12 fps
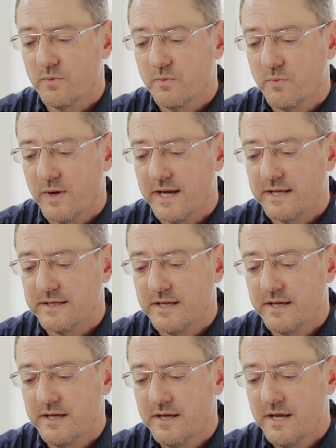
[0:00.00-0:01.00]

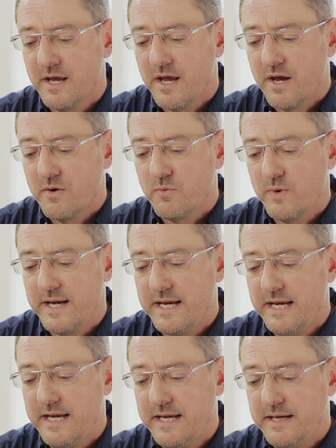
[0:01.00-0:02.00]
When
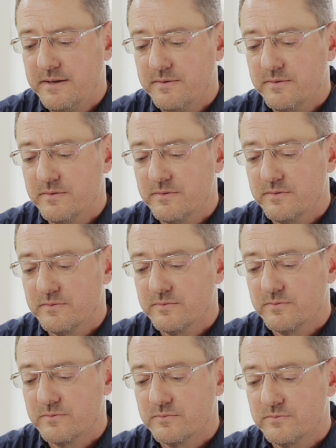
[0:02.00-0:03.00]
we
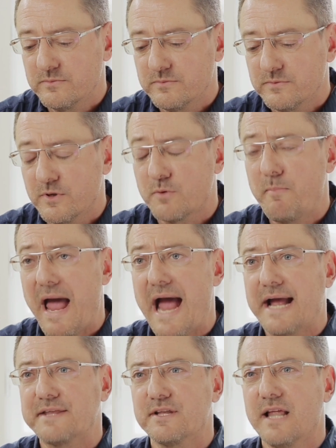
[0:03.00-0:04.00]
look
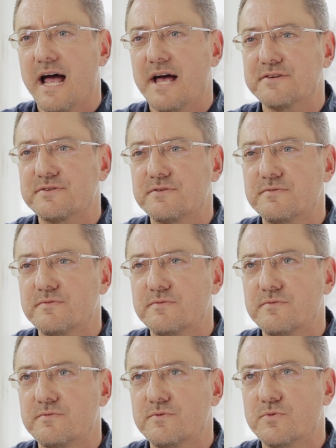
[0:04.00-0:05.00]
back at the last
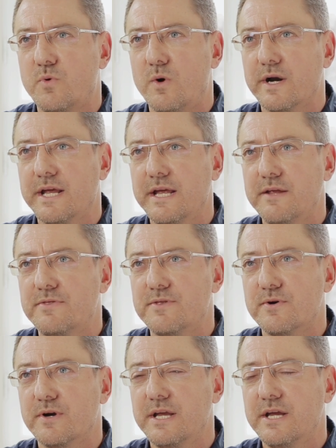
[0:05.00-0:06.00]
20,
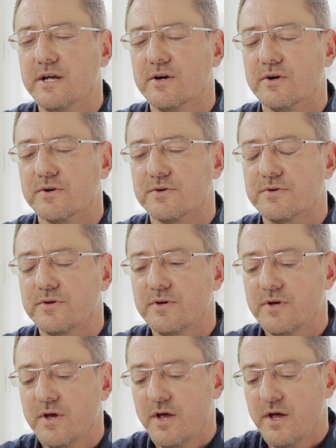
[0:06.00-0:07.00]
30 years
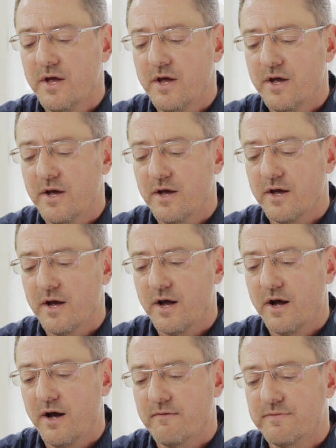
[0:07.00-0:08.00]

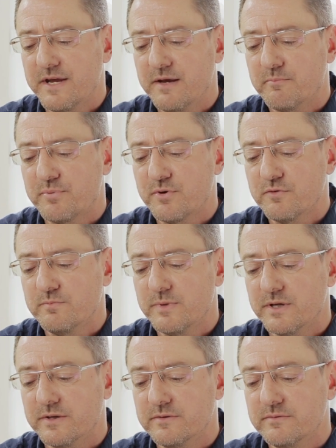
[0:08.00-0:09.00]
of the
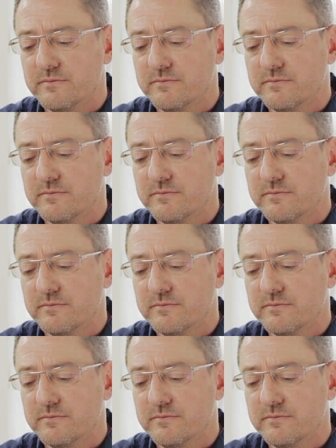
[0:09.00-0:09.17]
improvement